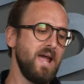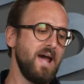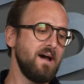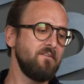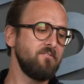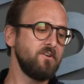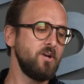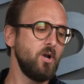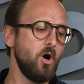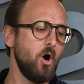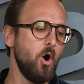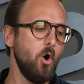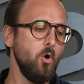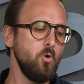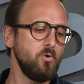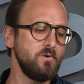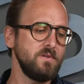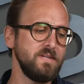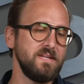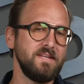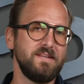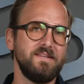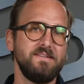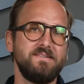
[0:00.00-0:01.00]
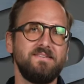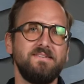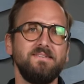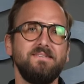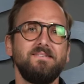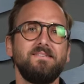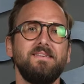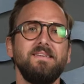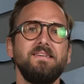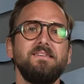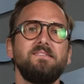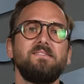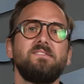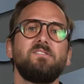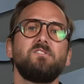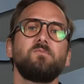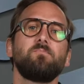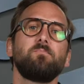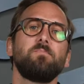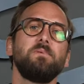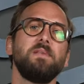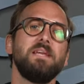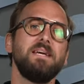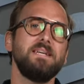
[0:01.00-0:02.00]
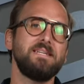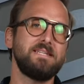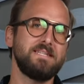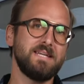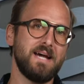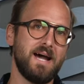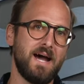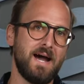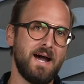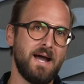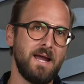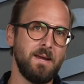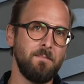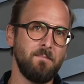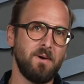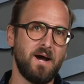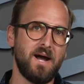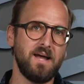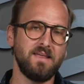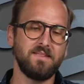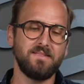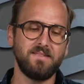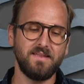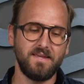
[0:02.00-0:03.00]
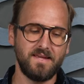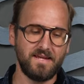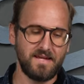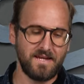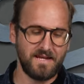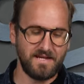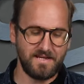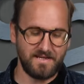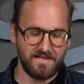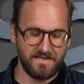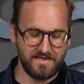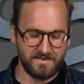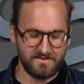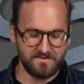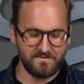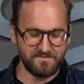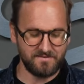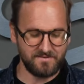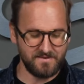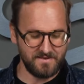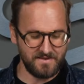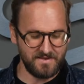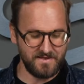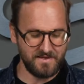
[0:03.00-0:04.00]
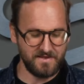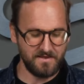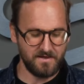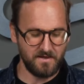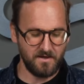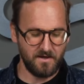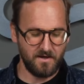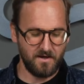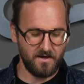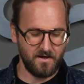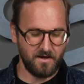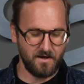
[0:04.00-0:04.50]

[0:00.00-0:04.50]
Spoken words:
have an Oakley. This is the split time. I think it is the